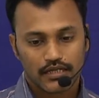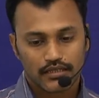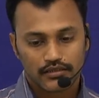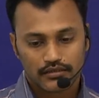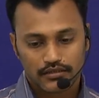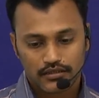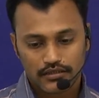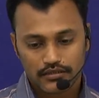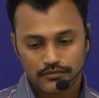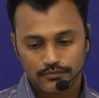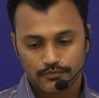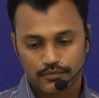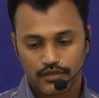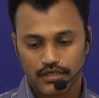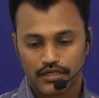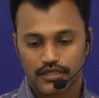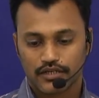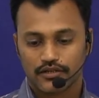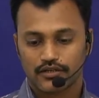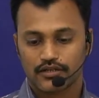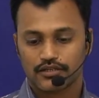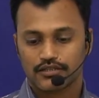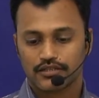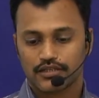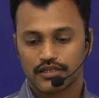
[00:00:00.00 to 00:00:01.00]
In this
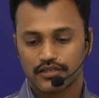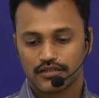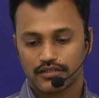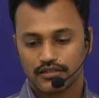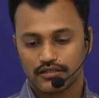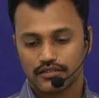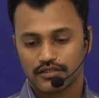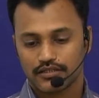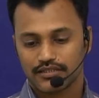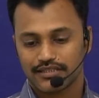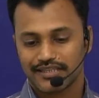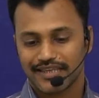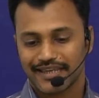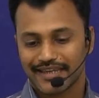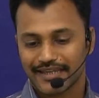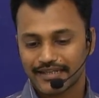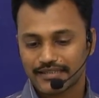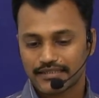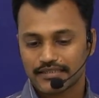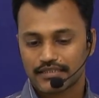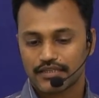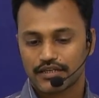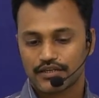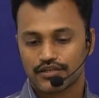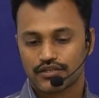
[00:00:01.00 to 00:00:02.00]
particular session, the second
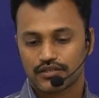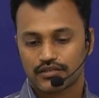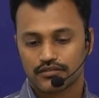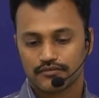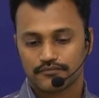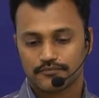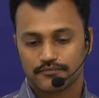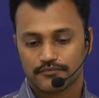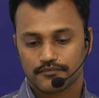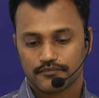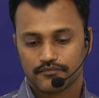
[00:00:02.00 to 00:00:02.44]
session,